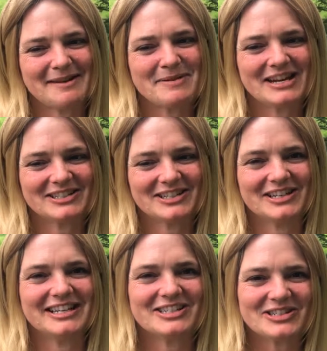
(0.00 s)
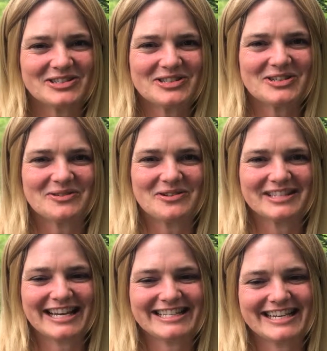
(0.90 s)
and I'm here to introduce the
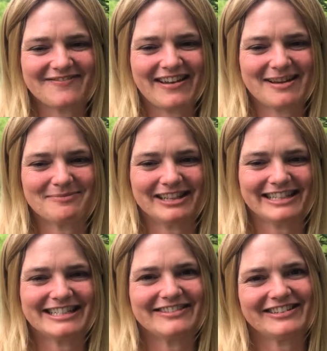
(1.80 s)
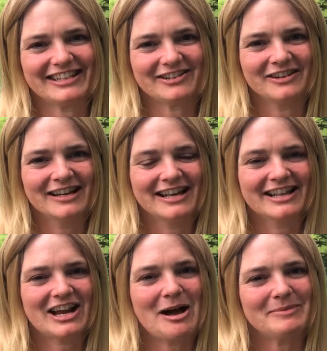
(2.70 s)
Rosaceae family to you.
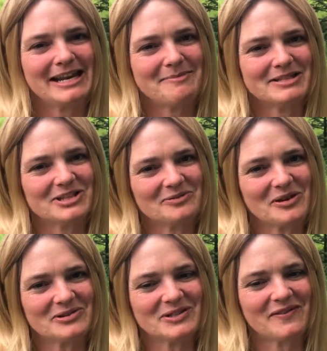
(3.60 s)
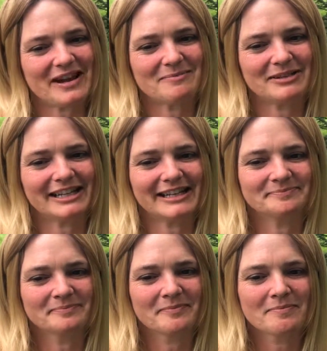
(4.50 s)
The common name is the rose family.
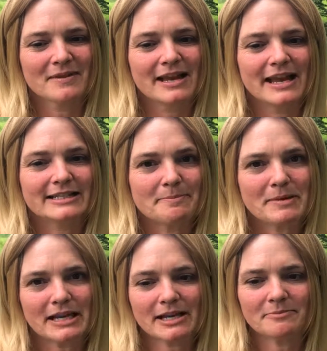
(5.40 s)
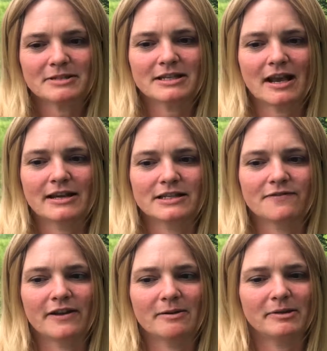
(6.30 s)
It's a medium-sized
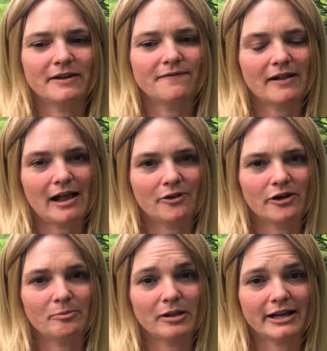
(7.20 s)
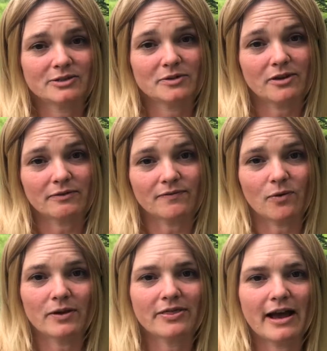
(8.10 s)
family of flowering plants with over
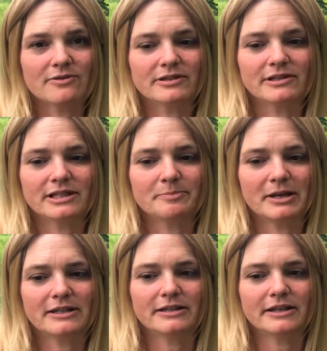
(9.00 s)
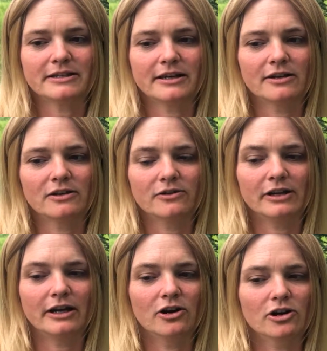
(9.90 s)
4,000 species,
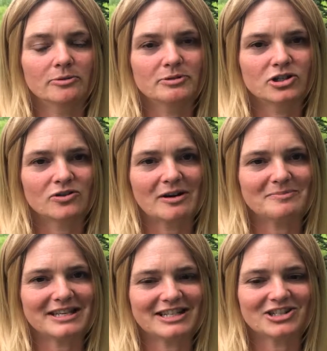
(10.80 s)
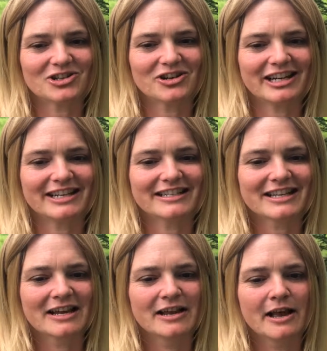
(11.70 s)
including herbs, shrubs, and trees.
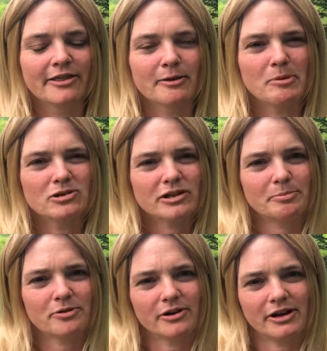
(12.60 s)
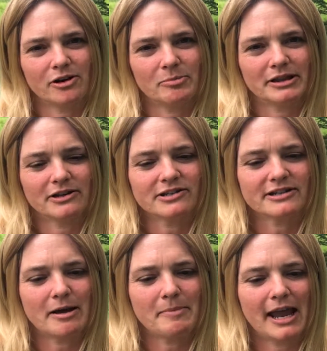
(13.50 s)
They're mostly perennial, but there's
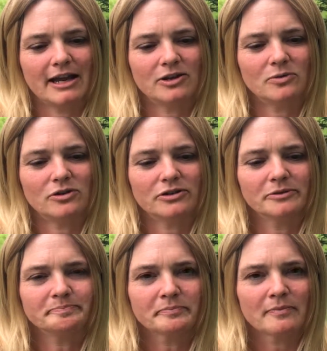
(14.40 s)
some annual.